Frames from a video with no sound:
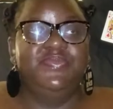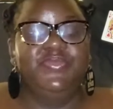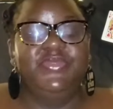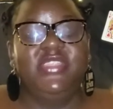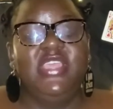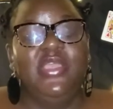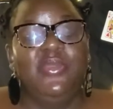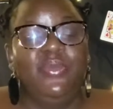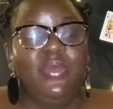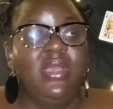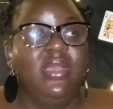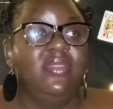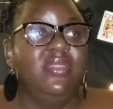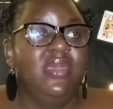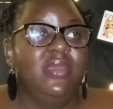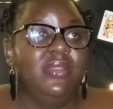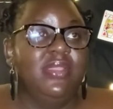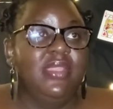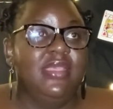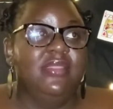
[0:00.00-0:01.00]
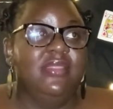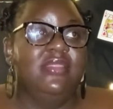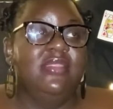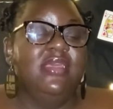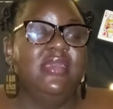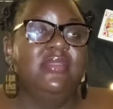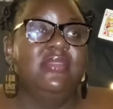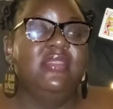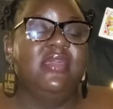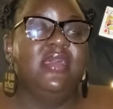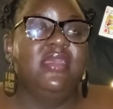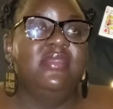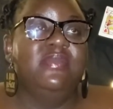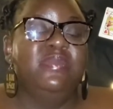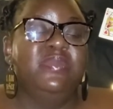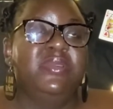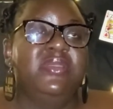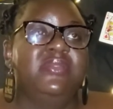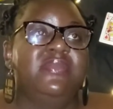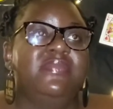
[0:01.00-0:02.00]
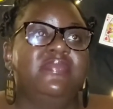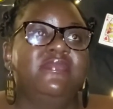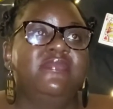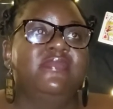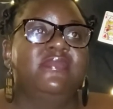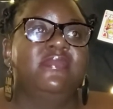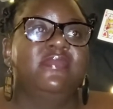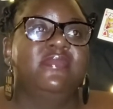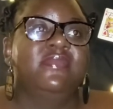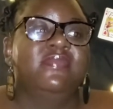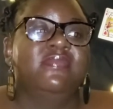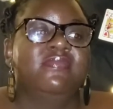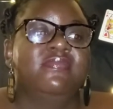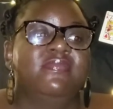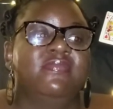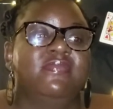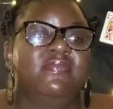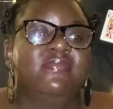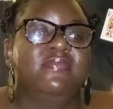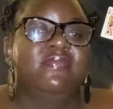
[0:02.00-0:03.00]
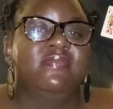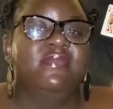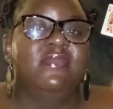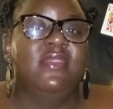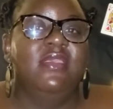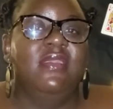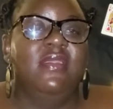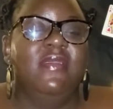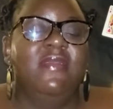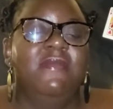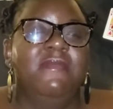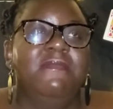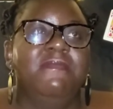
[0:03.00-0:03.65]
They don't work like that. But yeah.